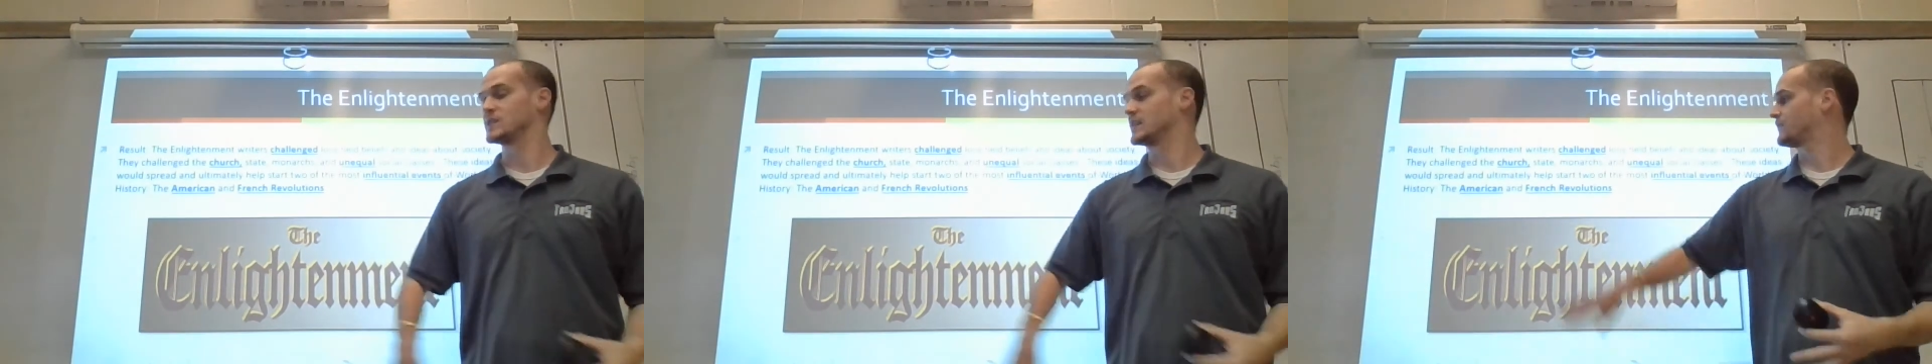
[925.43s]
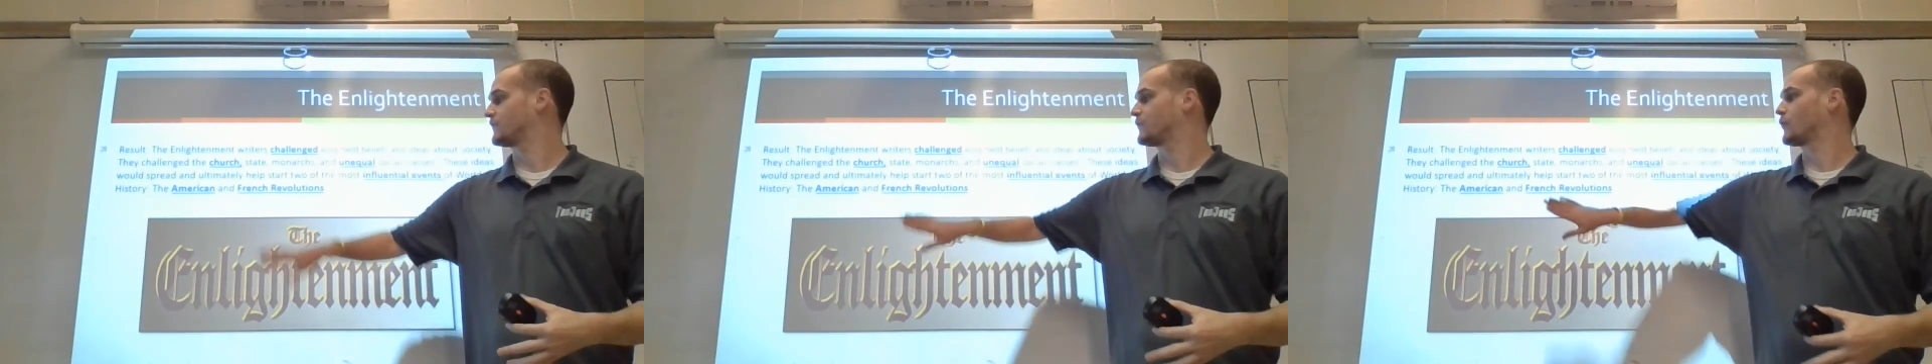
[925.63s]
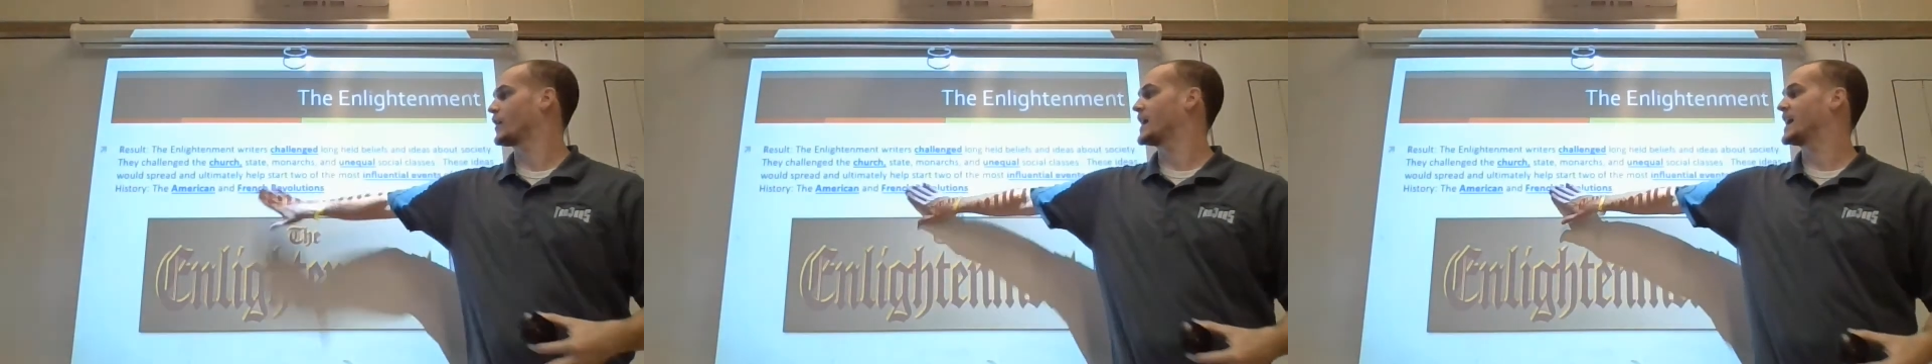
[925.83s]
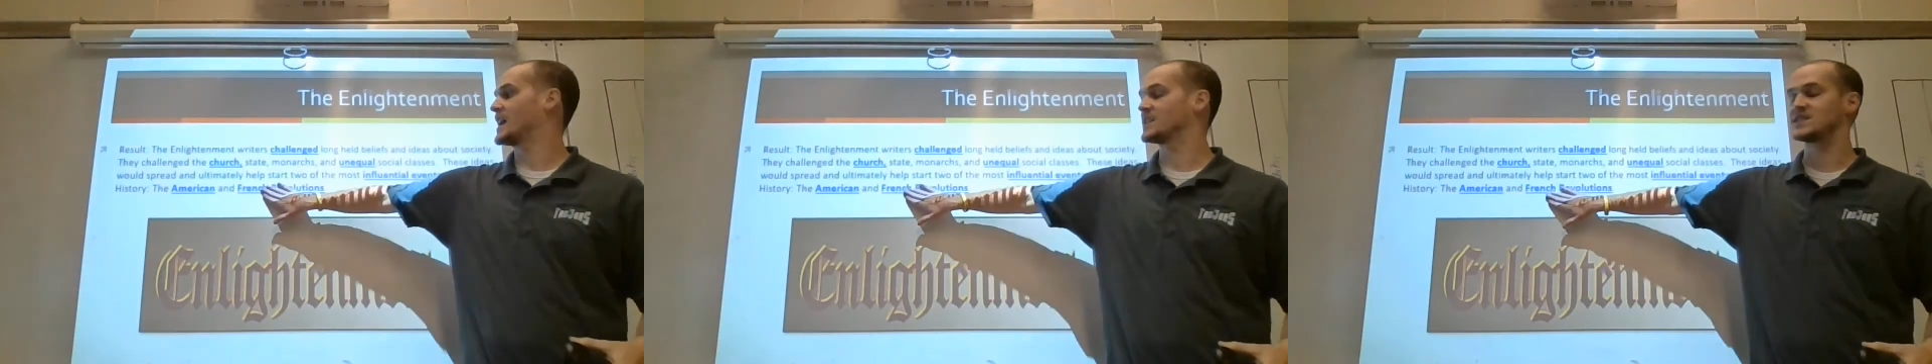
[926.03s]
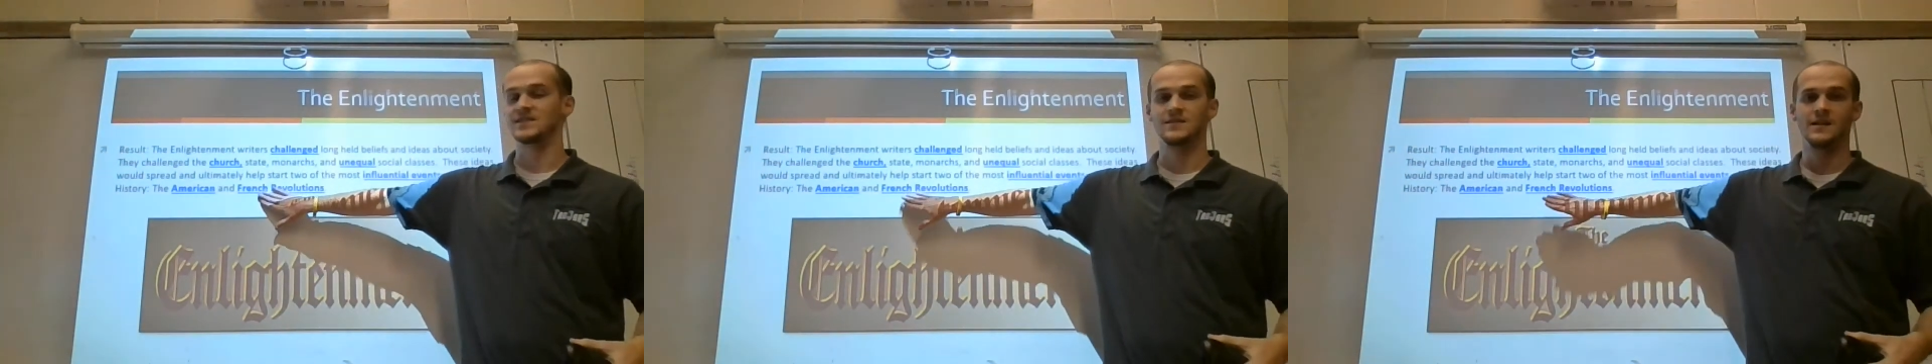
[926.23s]
if
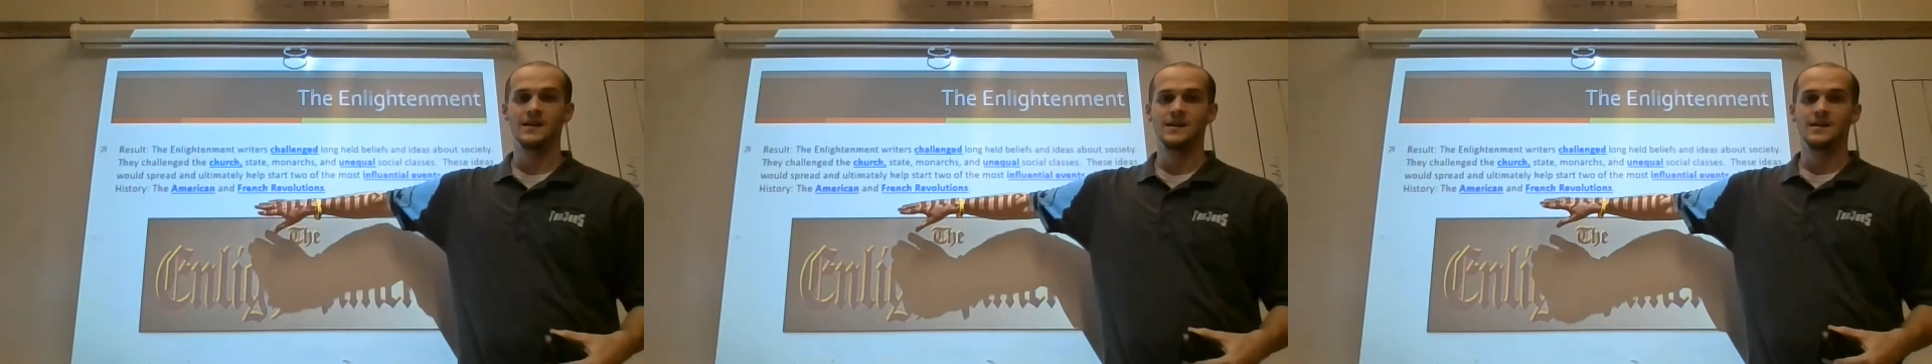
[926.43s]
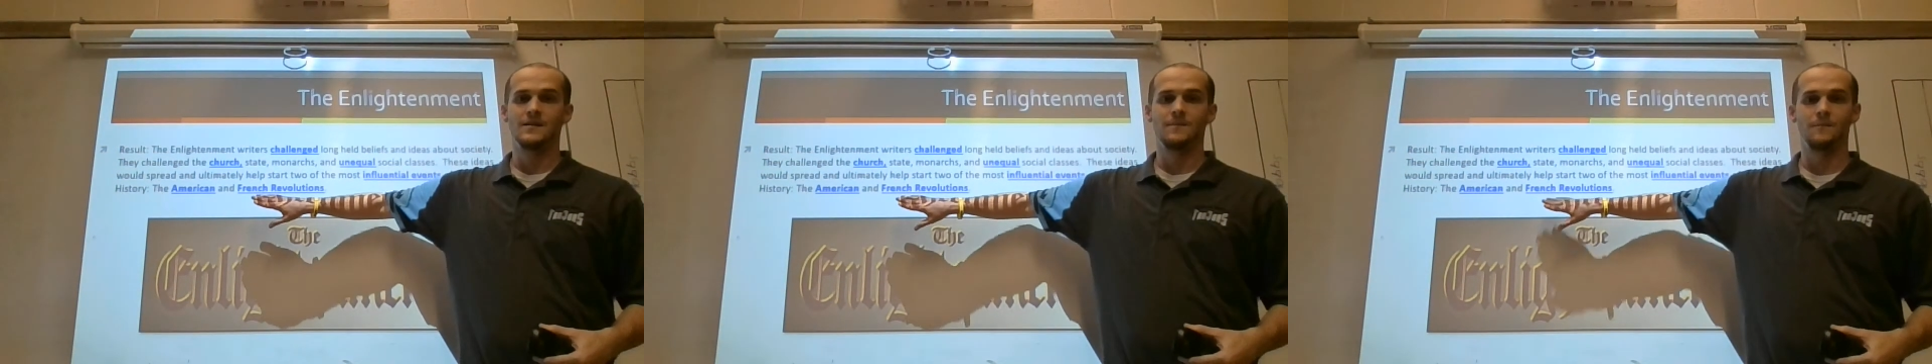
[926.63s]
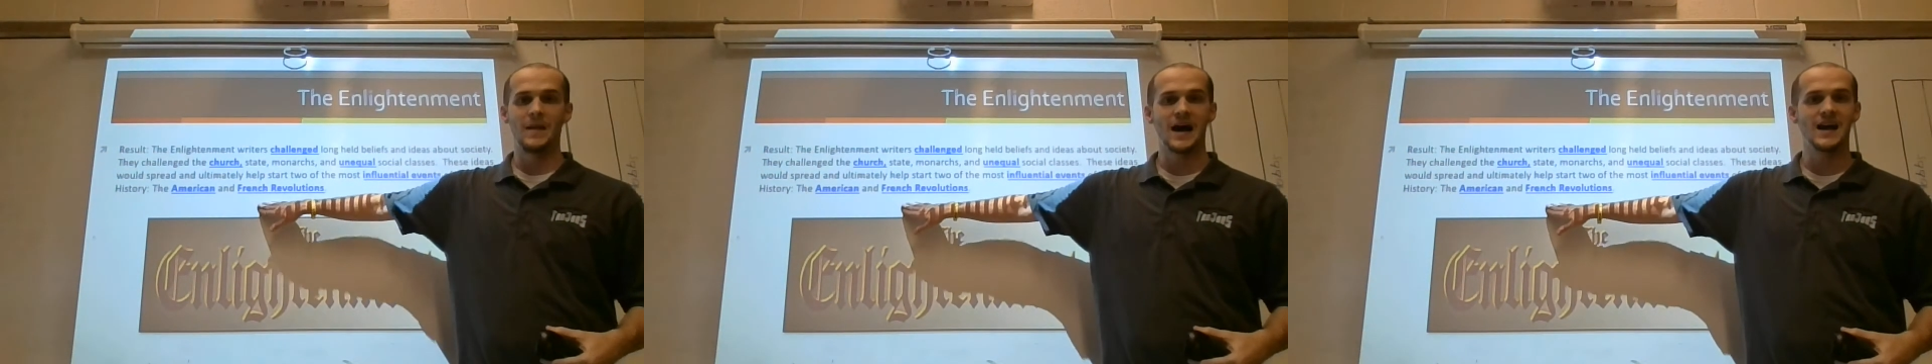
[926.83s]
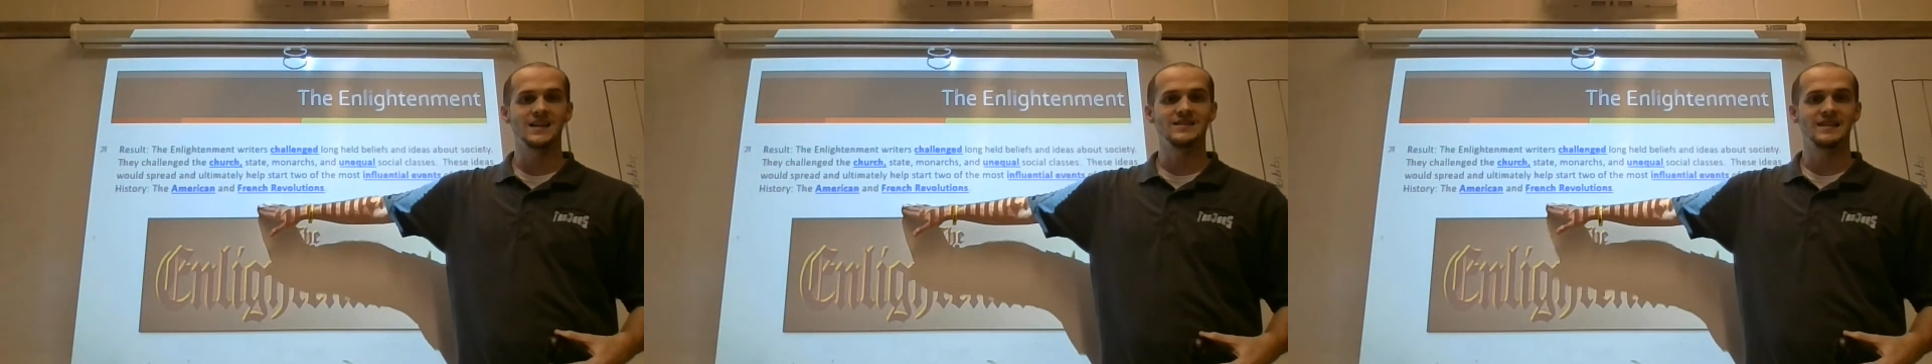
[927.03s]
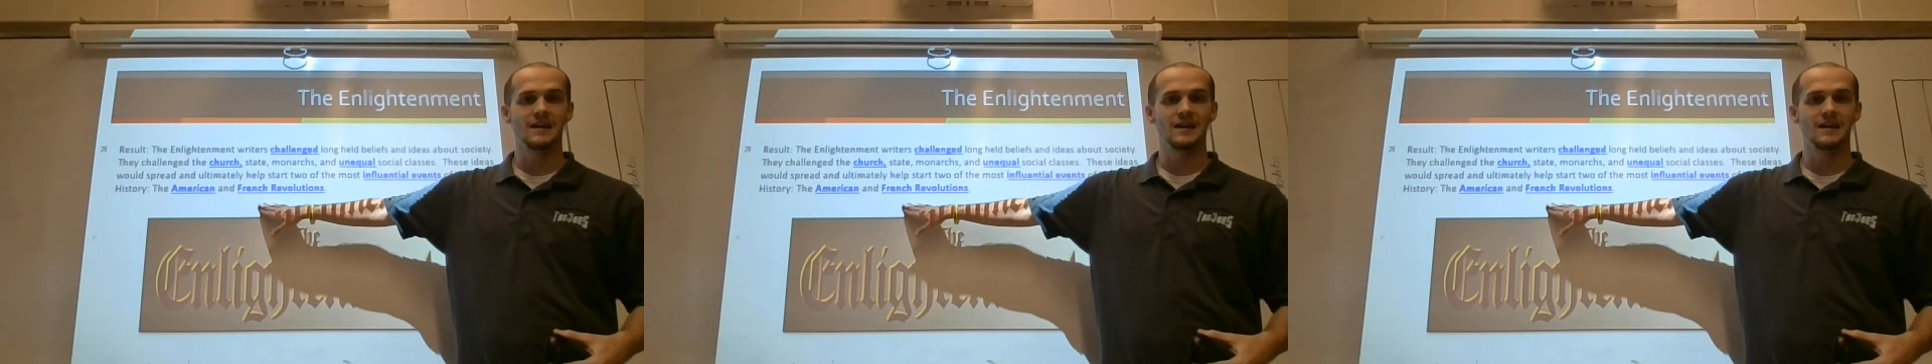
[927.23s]
France minds